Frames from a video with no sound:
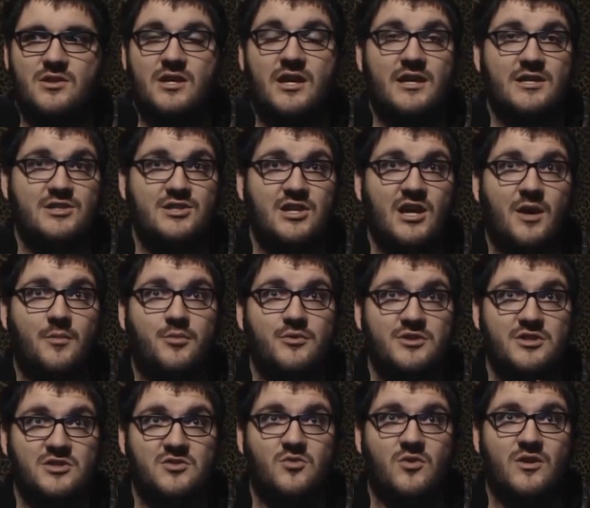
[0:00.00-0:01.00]
you can't stop
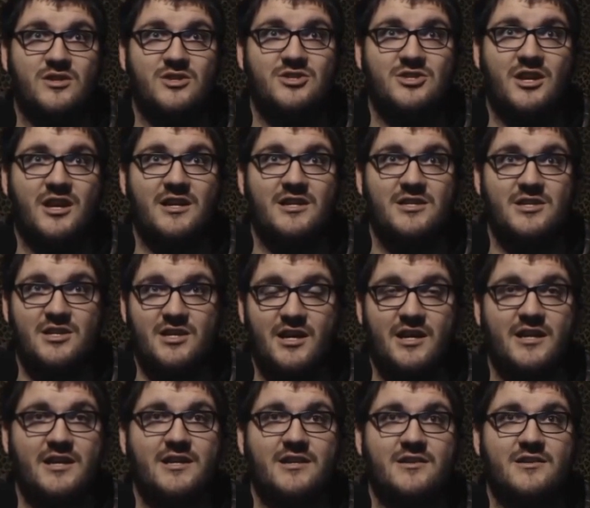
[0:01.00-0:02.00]
with just one shiny. You
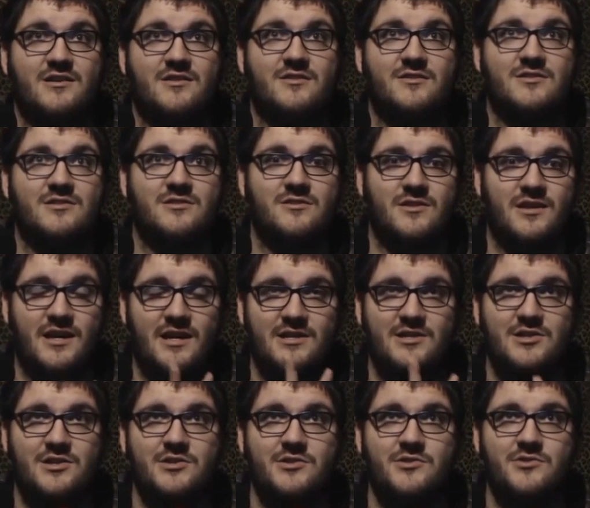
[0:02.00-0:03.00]
got to get another. So I
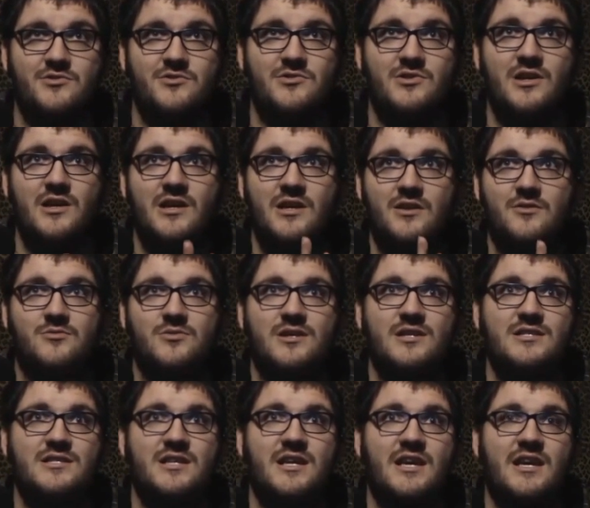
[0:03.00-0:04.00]
got 2
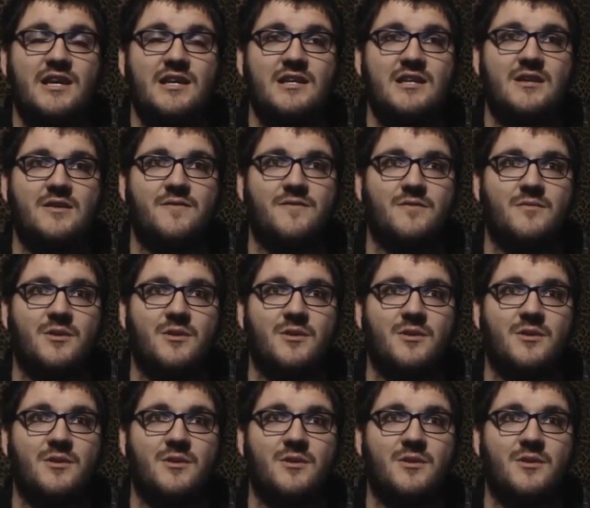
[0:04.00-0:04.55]
raised candy